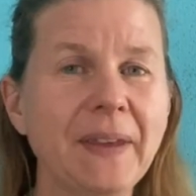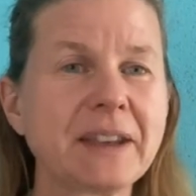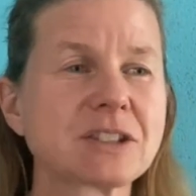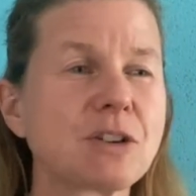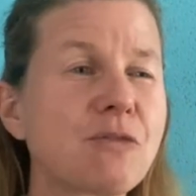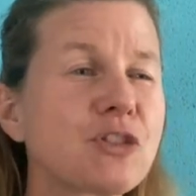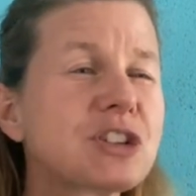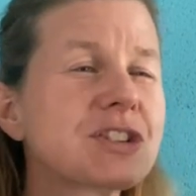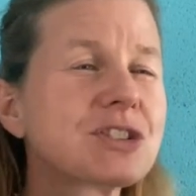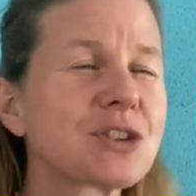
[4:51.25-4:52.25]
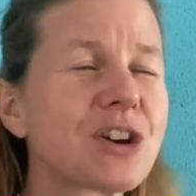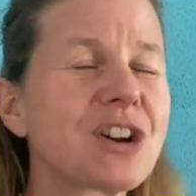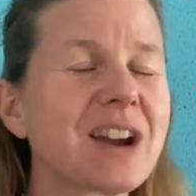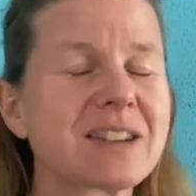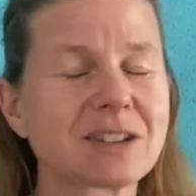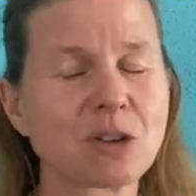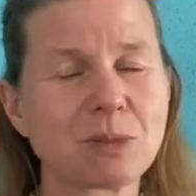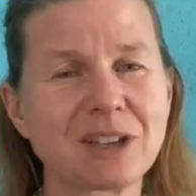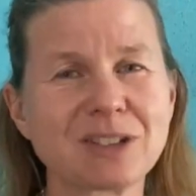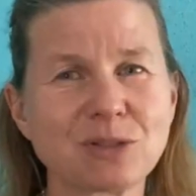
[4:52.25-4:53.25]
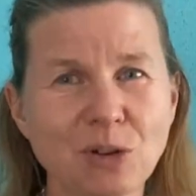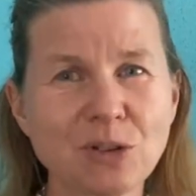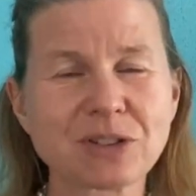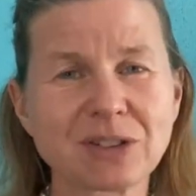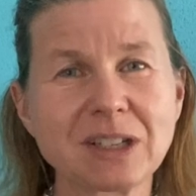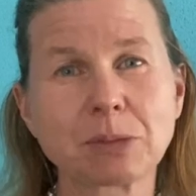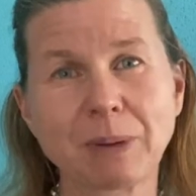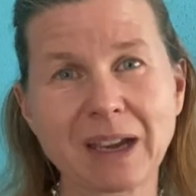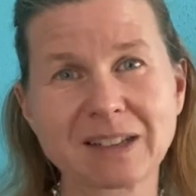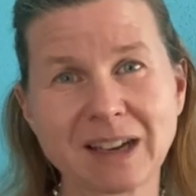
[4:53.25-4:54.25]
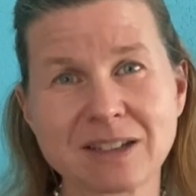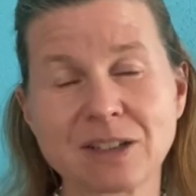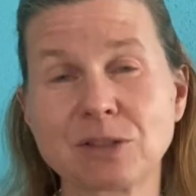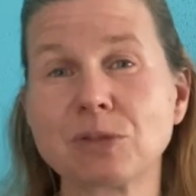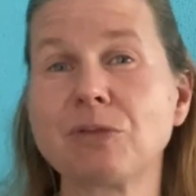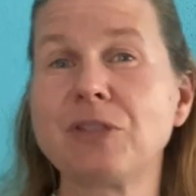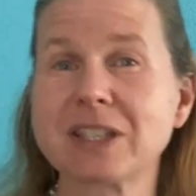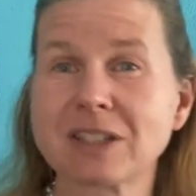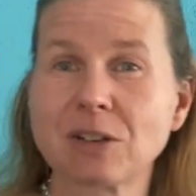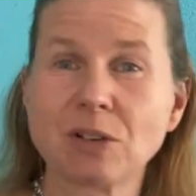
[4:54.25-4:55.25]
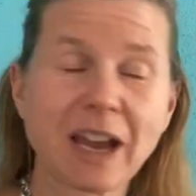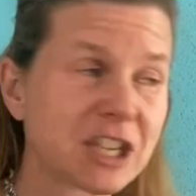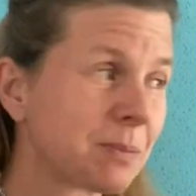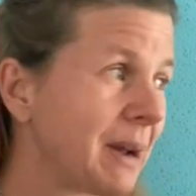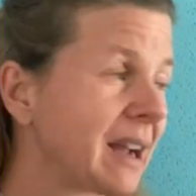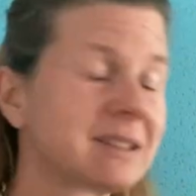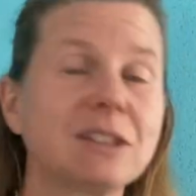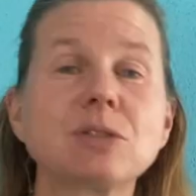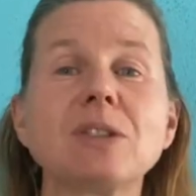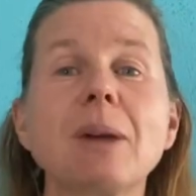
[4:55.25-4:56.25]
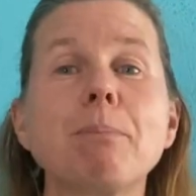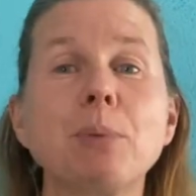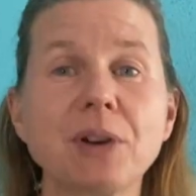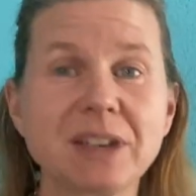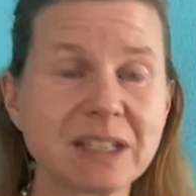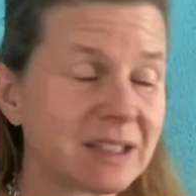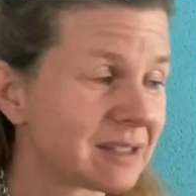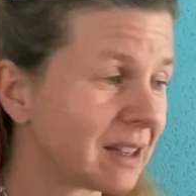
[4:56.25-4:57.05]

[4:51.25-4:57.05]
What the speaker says: So for sure, as a dominant, you also need to pay attention to physical aspects and to their bodies.